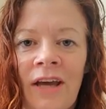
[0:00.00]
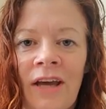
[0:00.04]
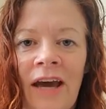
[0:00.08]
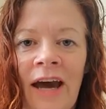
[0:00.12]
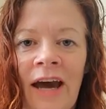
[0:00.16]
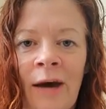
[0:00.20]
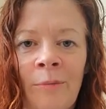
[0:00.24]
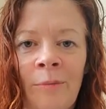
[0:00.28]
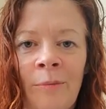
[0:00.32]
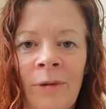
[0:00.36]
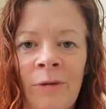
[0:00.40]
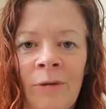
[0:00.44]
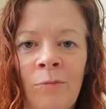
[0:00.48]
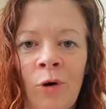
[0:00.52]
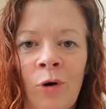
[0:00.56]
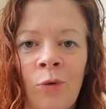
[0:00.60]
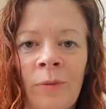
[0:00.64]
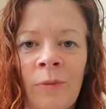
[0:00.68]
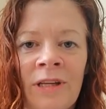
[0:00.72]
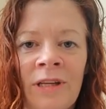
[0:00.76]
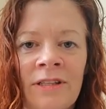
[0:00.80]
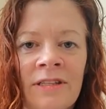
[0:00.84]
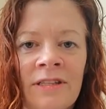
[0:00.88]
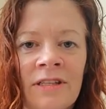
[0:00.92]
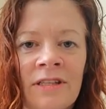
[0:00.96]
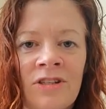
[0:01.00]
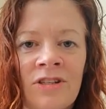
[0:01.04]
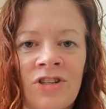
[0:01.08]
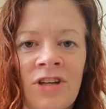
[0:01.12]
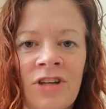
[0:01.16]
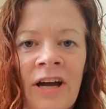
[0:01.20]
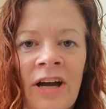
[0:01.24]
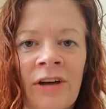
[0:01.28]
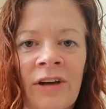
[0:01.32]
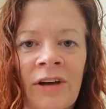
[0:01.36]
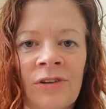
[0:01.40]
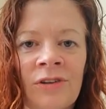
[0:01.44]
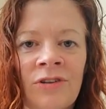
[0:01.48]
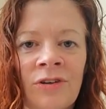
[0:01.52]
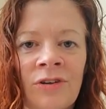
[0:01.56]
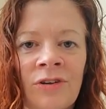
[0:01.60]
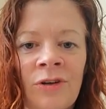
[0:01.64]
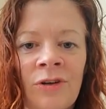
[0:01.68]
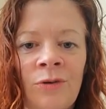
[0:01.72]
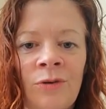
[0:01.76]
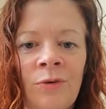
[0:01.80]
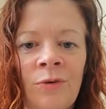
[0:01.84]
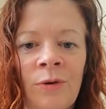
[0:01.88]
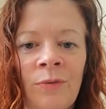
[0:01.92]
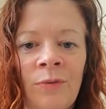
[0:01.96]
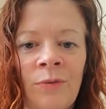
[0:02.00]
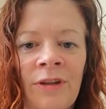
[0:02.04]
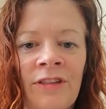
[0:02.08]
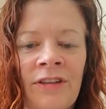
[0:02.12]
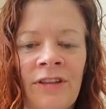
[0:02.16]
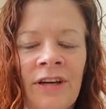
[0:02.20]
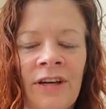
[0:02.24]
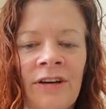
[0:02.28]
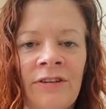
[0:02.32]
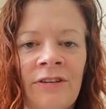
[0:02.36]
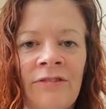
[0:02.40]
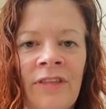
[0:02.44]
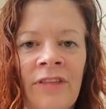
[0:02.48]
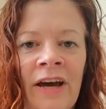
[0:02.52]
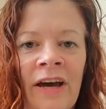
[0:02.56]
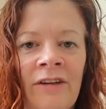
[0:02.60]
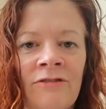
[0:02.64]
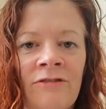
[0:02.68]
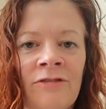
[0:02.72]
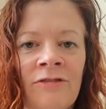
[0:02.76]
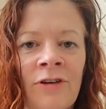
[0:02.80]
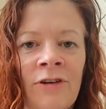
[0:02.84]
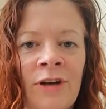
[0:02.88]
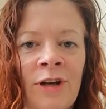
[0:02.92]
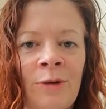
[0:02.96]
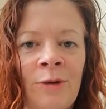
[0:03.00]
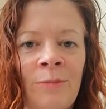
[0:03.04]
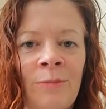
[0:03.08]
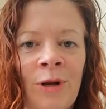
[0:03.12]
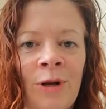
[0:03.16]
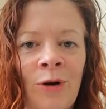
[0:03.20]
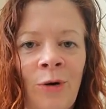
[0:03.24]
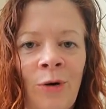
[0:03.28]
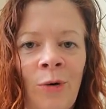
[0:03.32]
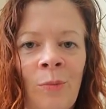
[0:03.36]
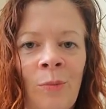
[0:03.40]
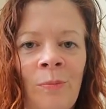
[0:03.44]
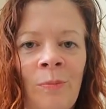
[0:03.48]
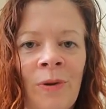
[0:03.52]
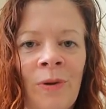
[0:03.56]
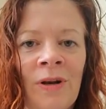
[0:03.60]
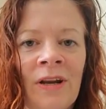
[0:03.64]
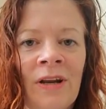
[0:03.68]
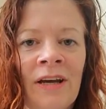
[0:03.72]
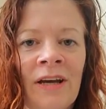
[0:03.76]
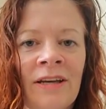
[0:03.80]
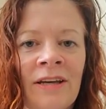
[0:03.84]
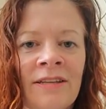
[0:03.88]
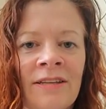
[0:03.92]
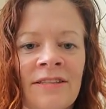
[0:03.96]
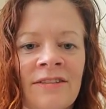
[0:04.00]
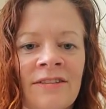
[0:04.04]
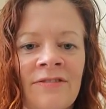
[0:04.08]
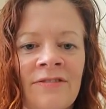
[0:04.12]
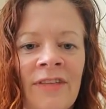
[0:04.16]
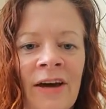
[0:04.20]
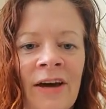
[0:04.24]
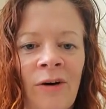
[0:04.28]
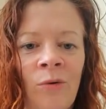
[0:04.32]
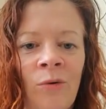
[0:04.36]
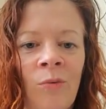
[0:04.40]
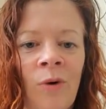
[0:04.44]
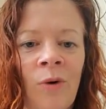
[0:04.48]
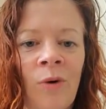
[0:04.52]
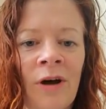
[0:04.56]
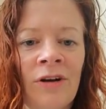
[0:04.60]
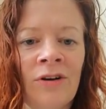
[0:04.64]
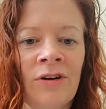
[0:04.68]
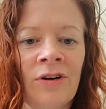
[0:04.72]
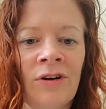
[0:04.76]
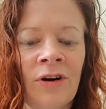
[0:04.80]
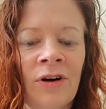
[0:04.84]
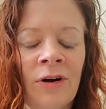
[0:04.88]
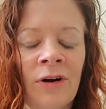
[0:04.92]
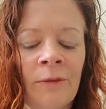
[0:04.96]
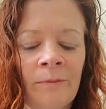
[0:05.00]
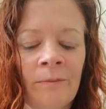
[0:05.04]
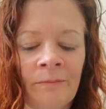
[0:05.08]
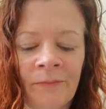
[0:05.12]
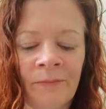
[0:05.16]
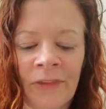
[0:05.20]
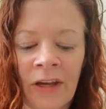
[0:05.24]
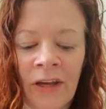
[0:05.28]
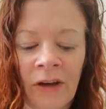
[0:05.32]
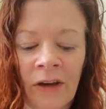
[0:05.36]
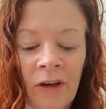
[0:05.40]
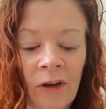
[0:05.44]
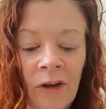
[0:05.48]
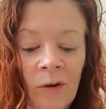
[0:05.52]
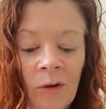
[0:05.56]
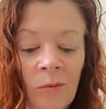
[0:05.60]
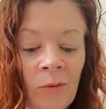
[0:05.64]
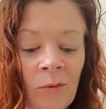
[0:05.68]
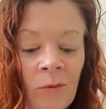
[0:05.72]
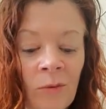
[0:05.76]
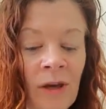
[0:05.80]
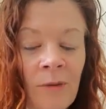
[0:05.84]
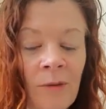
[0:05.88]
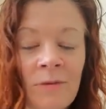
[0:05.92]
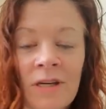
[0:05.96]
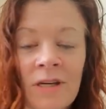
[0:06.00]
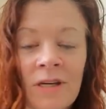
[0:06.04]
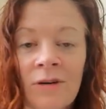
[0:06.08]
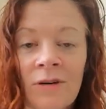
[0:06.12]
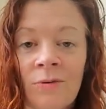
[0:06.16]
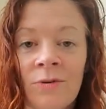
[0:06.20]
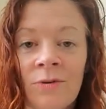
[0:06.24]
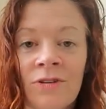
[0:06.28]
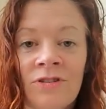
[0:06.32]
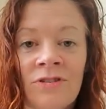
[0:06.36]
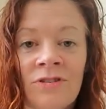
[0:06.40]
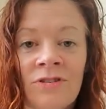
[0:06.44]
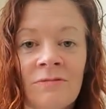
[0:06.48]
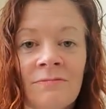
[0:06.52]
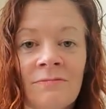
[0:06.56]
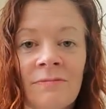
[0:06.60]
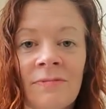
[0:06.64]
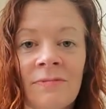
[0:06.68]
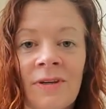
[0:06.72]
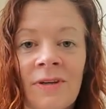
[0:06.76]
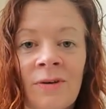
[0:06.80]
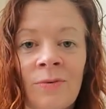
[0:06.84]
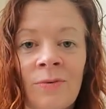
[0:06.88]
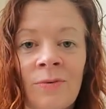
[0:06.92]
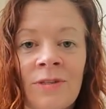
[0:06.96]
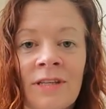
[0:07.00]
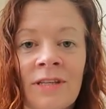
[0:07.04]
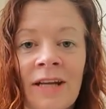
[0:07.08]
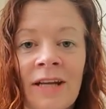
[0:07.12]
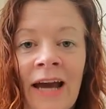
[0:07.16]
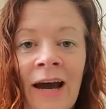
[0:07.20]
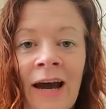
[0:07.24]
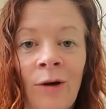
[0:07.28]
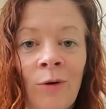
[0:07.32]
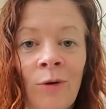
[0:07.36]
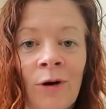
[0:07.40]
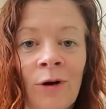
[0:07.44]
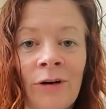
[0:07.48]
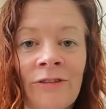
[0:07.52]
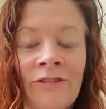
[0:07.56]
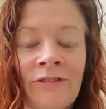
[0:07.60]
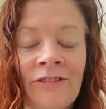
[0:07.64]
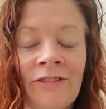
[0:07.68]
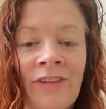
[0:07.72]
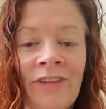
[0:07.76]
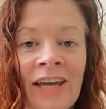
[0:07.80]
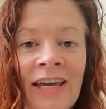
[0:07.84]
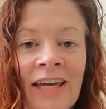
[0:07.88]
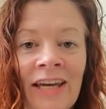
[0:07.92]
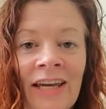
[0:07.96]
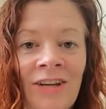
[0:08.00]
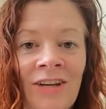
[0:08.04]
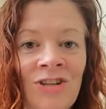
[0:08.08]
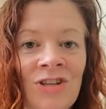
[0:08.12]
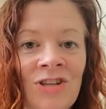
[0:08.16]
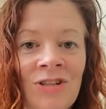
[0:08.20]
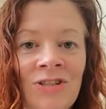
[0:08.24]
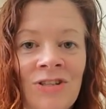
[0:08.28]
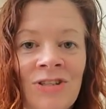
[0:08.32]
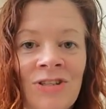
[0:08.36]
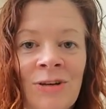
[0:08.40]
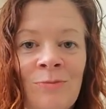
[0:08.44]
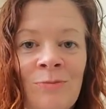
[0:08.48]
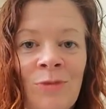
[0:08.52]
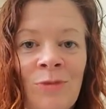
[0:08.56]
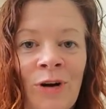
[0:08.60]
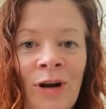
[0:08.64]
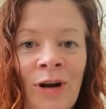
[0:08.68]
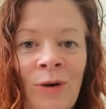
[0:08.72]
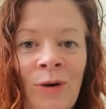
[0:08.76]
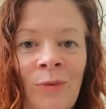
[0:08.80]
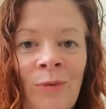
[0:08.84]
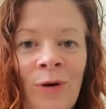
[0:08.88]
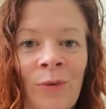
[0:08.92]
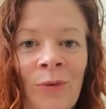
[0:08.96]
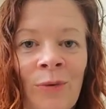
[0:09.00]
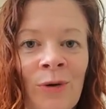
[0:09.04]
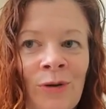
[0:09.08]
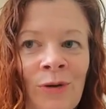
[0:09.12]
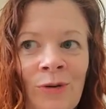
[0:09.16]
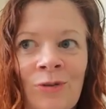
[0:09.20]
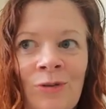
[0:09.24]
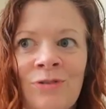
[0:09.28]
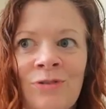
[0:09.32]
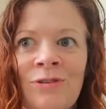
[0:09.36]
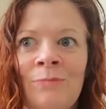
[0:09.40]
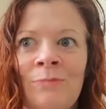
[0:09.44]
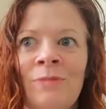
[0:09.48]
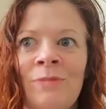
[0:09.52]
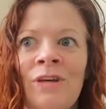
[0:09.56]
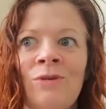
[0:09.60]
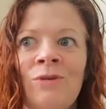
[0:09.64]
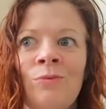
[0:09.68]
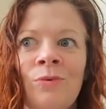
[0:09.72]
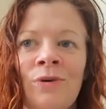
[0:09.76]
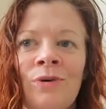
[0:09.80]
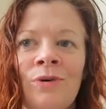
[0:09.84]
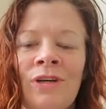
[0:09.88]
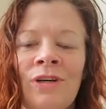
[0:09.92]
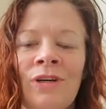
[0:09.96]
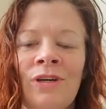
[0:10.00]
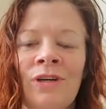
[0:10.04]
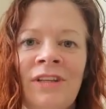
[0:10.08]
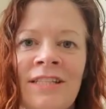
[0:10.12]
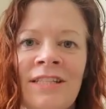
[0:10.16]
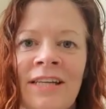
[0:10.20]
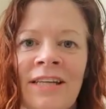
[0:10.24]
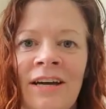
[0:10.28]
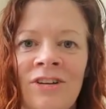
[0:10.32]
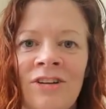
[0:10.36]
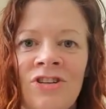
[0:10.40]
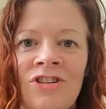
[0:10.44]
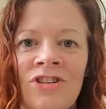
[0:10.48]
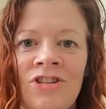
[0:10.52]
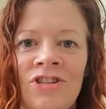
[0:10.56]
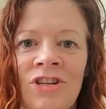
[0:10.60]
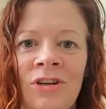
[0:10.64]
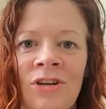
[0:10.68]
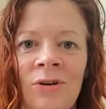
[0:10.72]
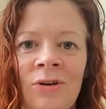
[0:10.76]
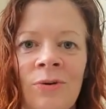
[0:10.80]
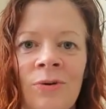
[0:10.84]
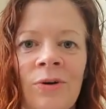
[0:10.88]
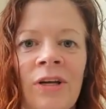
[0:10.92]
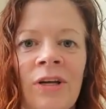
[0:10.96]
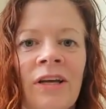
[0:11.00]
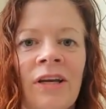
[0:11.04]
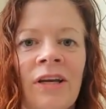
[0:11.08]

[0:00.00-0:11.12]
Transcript: happy moments in childhood when we think of that freedom and openness, of that wonder. But maybe it was an hour of a vacation somewhere where something really touched you.